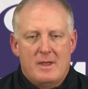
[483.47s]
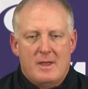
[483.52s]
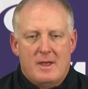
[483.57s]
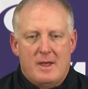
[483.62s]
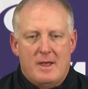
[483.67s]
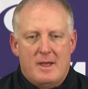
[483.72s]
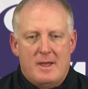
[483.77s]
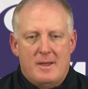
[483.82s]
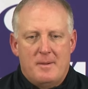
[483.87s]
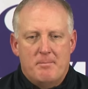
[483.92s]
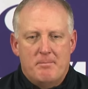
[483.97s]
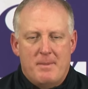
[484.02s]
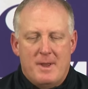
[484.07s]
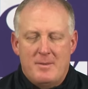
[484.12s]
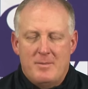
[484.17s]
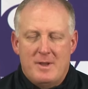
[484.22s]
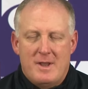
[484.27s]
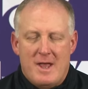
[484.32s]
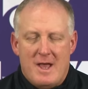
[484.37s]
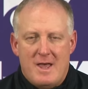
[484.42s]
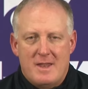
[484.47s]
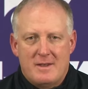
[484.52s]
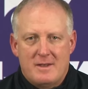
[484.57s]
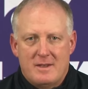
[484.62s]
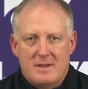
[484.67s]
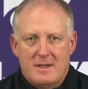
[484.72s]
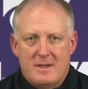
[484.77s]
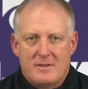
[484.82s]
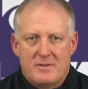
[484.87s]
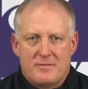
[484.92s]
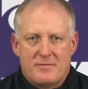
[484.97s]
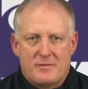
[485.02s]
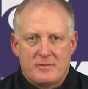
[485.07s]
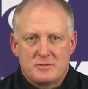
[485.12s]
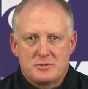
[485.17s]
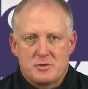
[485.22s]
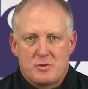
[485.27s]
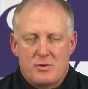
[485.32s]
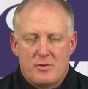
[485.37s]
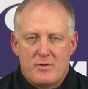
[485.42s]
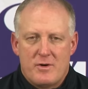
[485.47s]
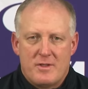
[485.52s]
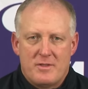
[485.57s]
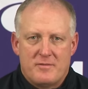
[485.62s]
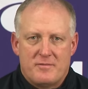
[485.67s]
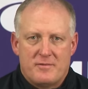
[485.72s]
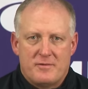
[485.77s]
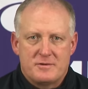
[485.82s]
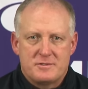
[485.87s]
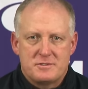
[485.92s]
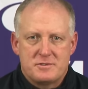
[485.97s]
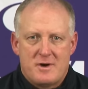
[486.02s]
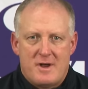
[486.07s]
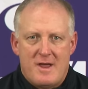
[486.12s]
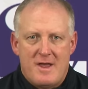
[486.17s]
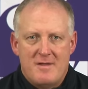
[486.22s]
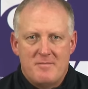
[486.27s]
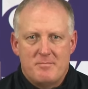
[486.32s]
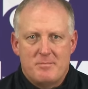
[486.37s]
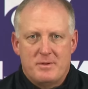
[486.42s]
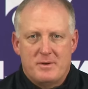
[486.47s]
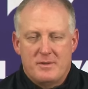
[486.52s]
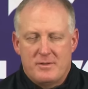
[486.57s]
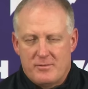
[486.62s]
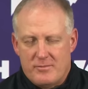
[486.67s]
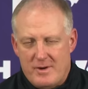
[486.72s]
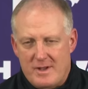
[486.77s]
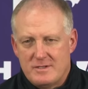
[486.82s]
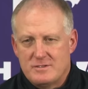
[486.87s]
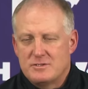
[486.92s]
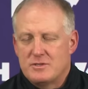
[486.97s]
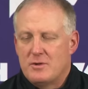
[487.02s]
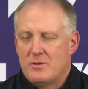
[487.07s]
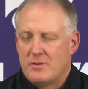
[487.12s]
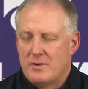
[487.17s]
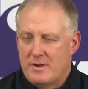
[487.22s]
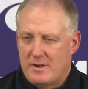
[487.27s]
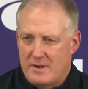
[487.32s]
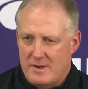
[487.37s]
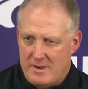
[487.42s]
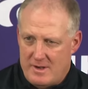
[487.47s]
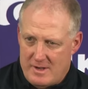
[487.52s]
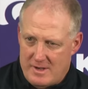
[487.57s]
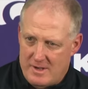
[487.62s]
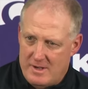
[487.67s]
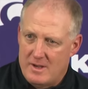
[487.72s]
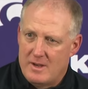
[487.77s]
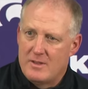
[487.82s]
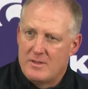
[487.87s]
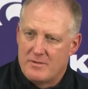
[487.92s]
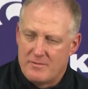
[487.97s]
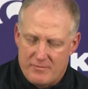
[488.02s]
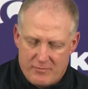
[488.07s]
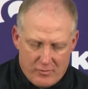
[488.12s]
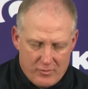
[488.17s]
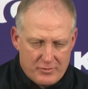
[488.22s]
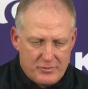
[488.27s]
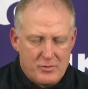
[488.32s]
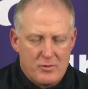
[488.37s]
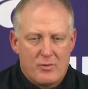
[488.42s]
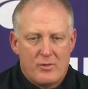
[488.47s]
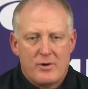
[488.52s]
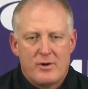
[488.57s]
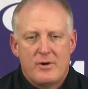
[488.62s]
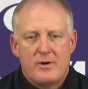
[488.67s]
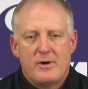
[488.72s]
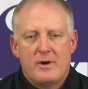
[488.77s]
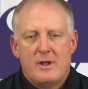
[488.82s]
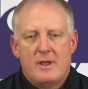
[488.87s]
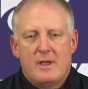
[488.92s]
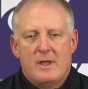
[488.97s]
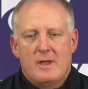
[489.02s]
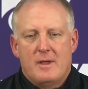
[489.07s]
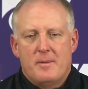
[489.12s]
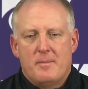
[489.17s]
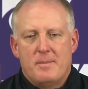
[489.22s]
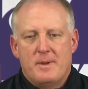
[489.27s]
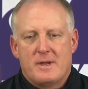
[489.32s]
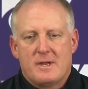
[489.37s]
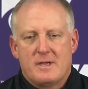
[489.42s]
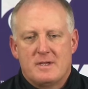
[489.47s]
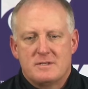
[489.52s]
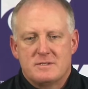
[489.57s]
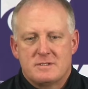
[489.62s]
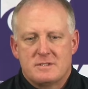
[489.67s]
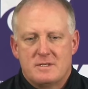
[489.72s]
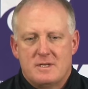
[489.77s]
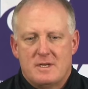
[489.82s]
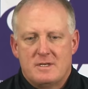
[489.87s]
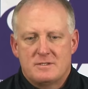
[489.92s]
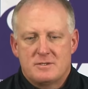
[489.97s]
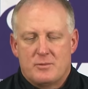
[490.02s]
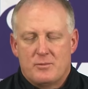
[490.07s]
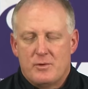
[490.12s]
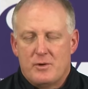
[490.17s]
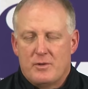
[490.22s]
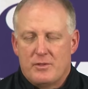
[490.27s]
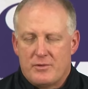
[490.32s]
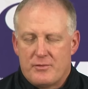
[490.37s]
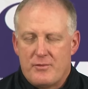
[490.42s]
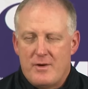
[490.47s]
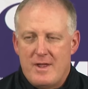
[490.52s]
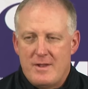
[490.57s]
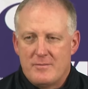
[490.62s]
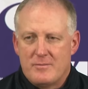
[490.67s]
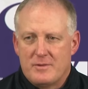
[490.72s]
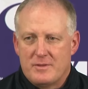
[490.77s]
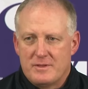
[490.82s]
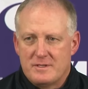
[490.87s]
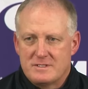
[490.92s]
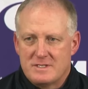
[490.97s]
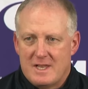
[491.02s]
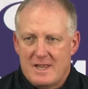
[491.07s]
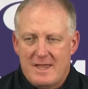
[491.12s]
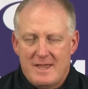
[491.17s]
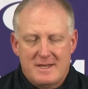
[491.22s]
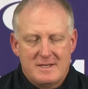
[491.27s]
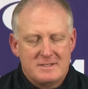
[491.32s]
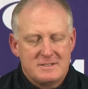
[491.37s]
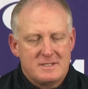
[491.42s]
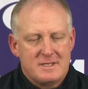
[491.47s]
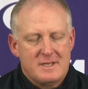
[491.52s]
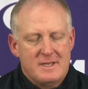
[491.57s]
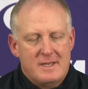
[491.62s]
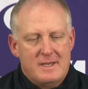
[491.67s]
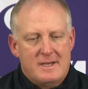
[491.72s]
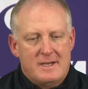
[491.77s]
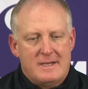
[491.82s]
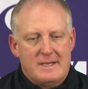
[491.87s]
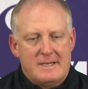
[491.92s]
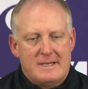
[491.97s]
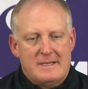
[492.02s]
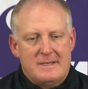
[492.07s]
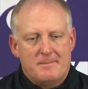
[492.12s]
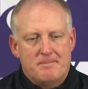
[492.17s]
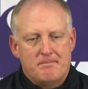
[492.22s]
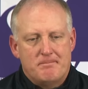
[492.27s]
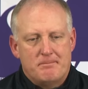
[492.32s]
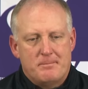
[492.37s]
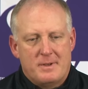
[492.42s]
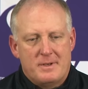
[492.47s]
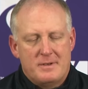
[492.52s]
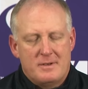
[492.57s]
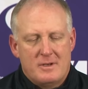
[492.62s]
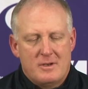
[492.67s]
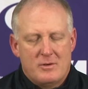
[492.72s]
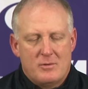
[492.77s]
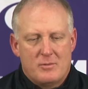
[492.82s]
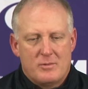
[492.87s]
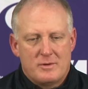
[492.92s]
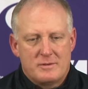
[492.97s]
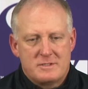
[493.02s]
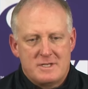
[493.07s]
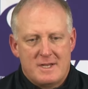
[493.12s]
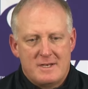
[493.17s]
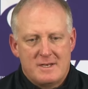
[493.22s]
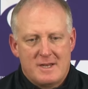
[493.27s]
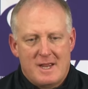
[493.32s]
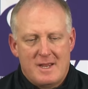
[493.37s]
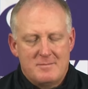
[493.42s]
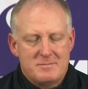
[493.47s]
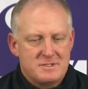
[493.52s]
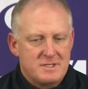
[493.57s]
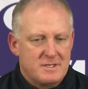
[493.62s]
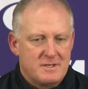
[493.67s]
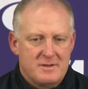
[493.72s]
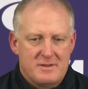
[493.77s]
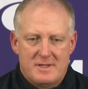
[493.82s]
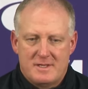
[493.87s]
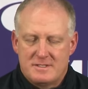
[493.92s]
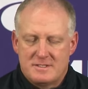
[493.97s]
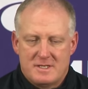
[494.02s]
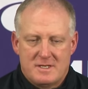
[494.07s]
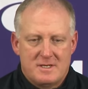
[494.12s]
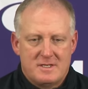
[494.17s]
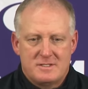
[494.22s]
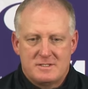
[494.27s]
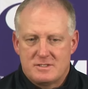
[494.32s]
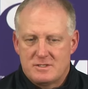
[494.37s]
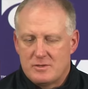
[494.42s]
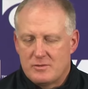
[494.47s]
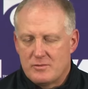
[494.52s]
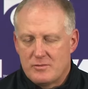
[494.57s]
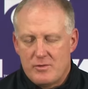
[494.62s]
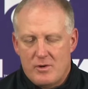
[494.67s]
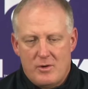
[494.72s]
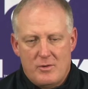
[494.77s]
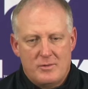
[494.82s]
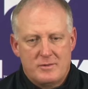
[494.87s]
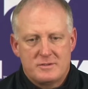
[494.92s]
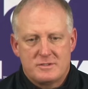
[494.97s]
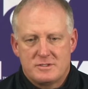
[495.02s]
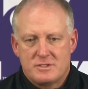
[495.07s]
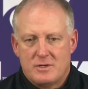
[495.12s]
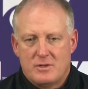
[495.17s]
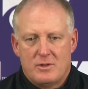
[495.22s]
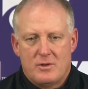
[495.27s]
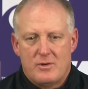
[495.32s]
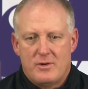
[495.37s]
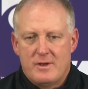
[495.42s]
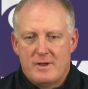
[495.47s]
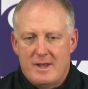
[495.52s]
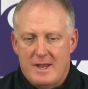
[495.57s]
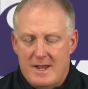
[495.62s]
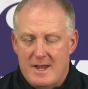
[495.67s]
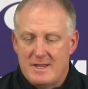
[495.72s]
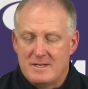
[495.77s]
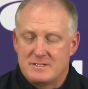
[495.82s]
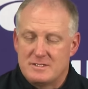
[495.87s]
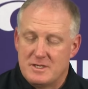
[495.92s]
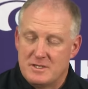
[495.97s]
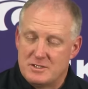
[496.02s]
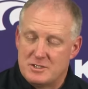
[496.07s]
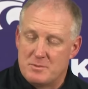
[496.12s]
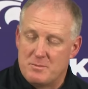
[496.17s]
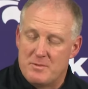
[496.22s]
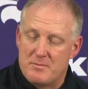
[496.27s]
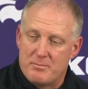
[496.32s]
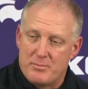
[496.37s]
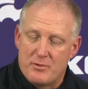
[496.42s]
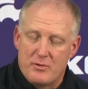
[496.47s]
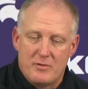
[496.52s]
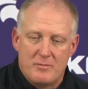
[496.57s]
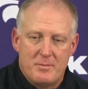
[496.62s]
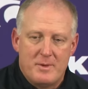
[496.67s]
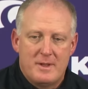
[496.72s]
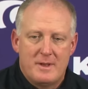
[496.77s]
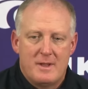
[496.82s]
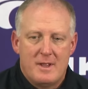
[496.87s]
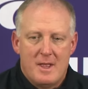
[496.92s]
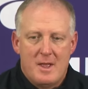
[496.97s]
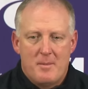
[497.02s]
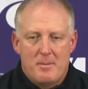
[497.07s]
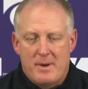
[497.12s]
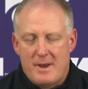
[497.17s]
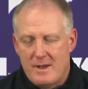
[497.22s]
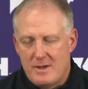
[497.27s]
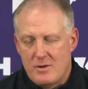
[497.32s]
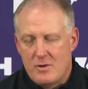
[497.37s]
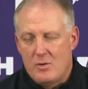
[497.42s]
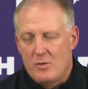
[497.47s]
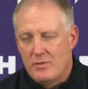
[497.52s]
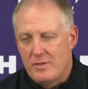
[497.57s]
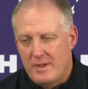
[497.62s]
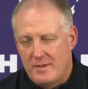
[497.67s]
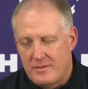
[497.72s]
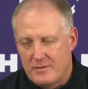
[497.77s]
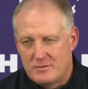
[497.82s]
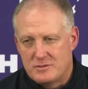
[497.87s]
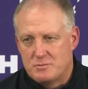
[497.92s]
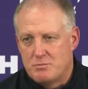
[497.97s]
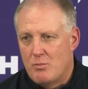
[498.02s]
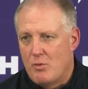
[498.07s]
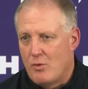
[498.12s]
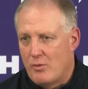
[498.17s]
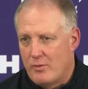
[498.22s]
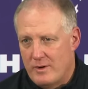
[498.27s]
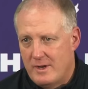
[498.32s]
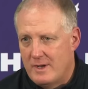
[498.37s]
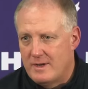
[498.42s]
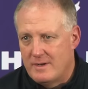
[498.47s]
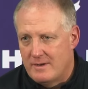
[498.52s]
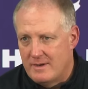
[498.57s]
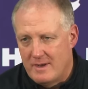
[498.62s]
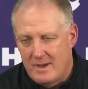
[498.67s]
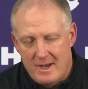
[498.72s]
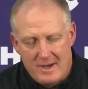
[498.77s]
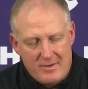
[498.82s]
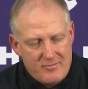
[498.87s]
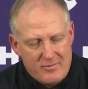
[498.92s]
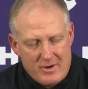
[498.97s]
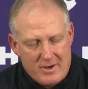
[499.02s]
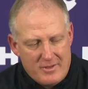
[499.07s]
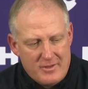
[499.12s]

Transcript: Uh, maybe not in the first quarter on the first drive, but in the red zone and in the fourth quarter because he's a real threat with his legs. Um, but you know we're 10 games into this and he's still growing, still learning, and I see some improvement. But I know that there's more in Avery.